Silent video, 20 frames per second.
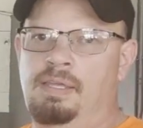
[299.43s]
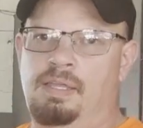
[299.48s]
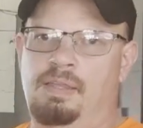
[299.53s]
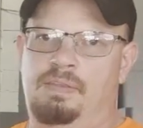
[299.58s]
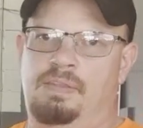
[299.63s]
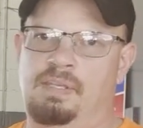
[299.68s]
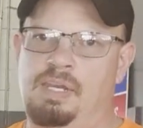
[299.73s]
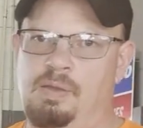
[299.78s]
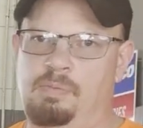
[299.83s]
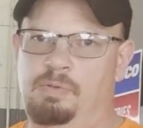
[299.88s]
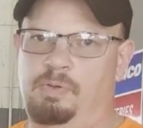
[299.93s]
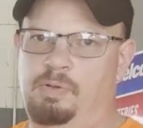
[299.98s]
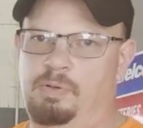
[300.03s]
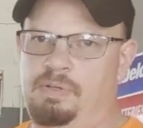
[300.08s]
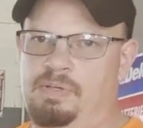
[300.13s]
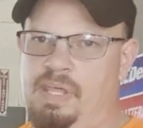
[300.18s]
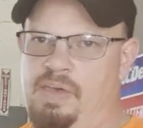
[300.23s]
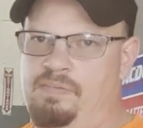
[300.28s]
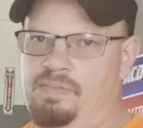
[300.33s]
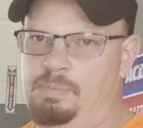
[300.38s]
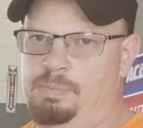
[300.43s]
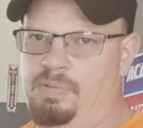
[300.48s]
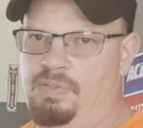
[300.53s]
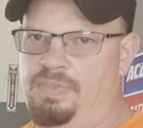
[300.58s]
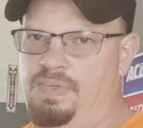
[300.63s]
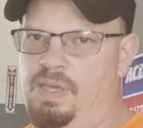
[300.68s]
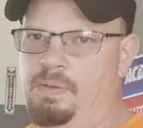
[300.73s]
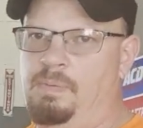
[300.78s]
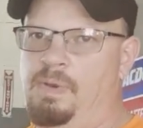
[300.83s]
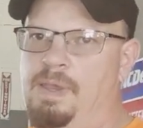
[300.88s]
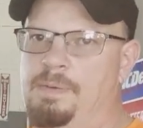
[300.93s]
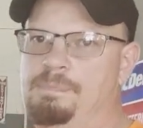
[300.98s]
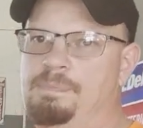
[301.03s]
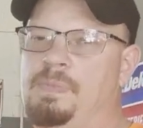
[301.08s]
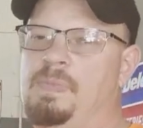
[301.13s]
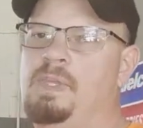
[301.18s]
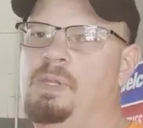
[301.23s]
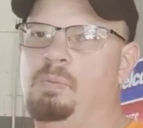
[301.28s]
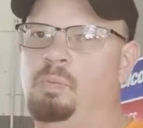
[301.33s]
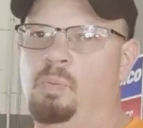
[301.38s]
the inevitable thing, right?
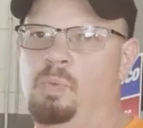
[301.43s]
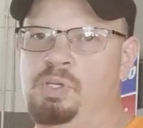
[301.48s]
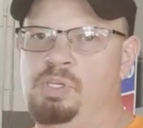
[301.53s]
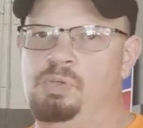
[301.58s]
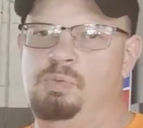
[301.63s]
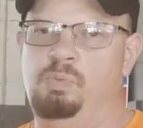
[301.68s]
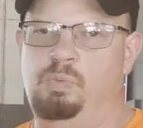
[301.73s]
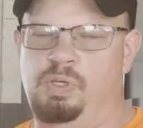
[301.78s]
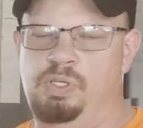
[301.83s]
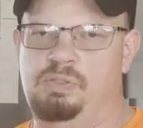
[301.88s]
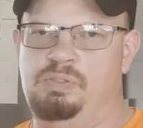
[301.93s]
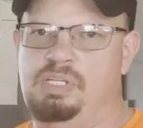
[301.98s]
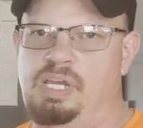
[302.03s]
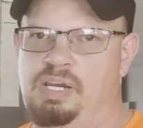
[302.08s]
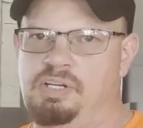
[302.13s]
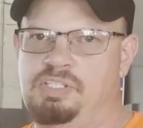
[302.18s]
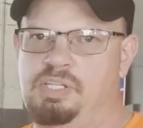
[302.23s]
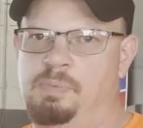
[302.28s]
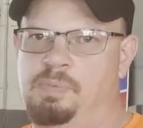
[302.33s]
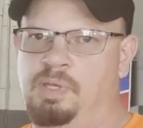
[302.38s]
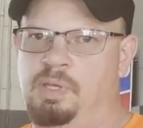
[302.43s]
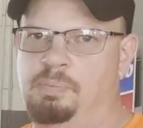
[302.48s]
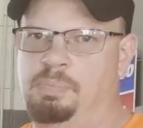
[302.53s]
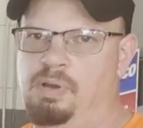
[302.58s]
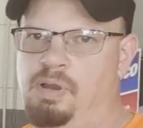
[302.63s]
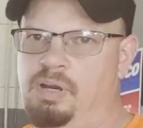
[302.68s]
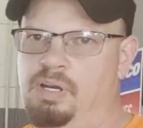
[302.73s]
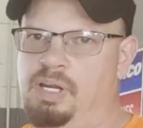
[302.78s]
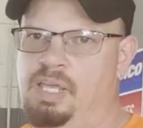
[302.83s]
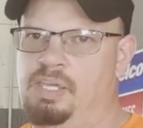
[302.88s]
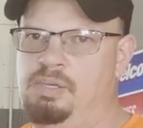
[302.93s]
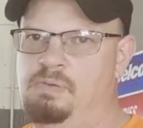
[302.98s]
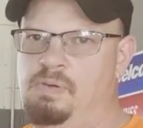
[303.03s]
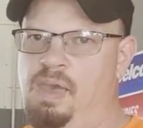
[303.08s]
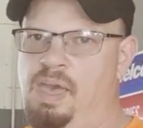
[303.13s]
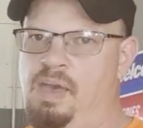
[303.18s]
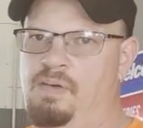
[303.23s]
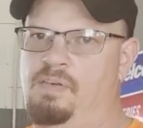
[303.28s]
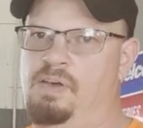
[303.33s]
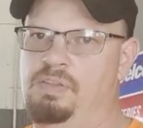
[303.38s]
When you tear something apart and you
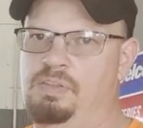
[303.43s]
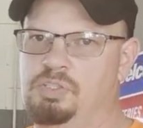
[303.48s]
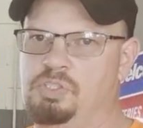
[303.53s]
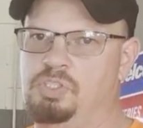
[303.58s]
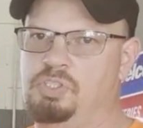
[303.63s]
have all these